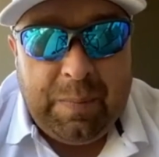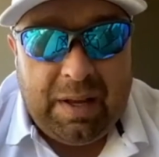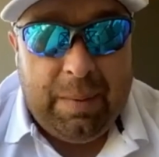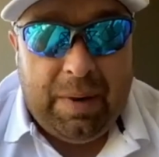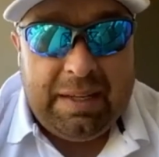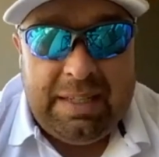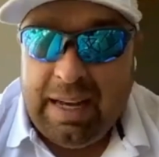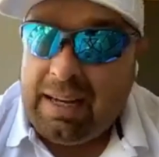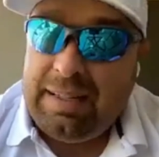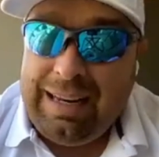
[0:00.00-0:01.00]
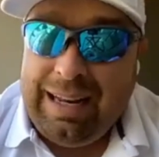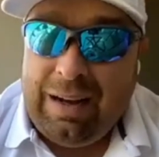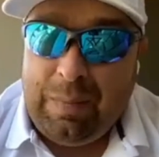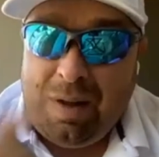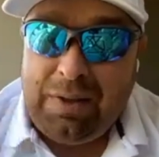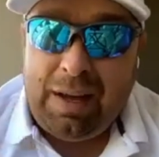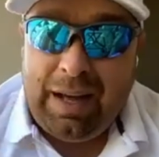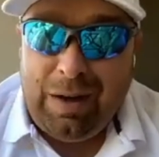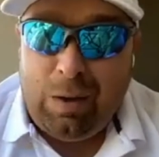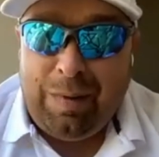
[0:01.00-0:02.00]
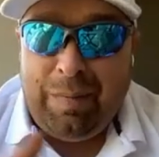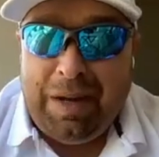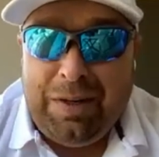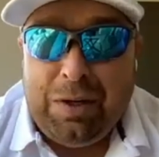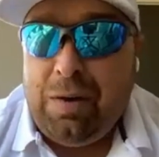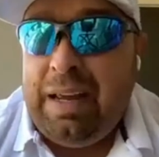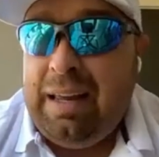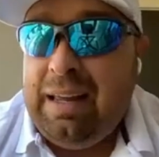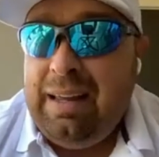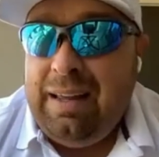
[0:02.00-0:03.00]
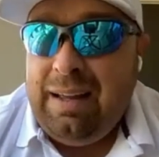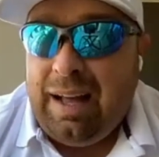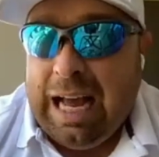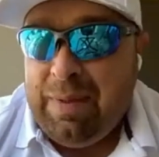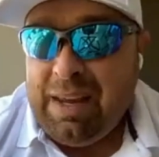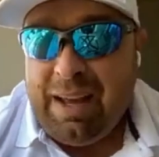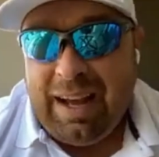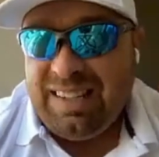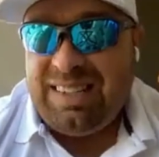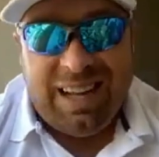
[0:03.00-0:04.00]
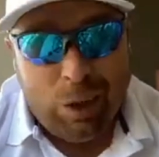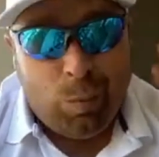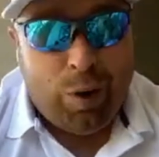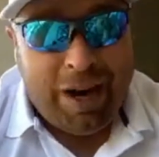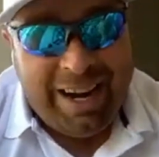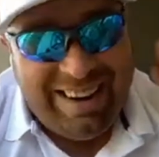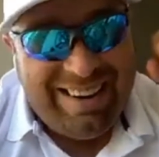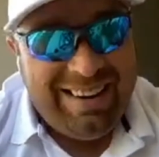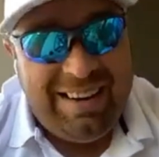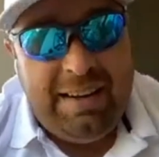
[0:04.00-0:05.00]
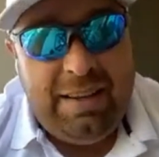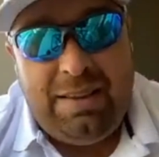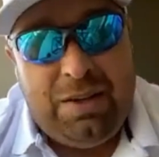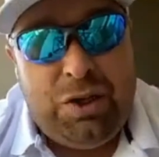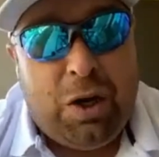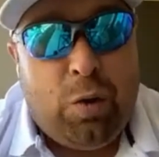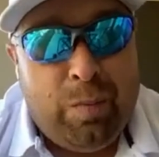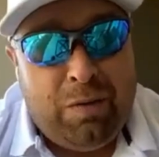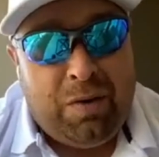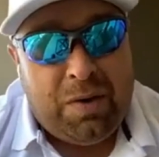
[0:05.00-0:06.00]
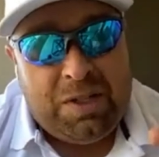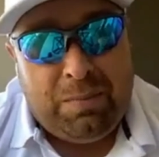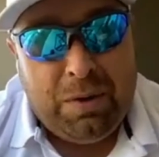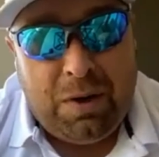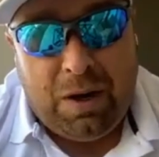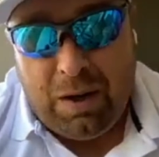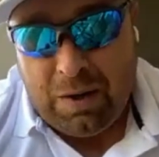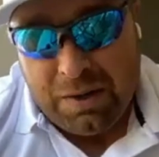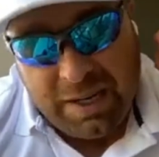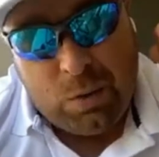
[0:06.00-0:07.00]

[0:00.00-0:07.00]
I'm on the tech side now. I'm not the guy holding up my degree. I'm the guy celebrating the junk removers and the blue collar, saying,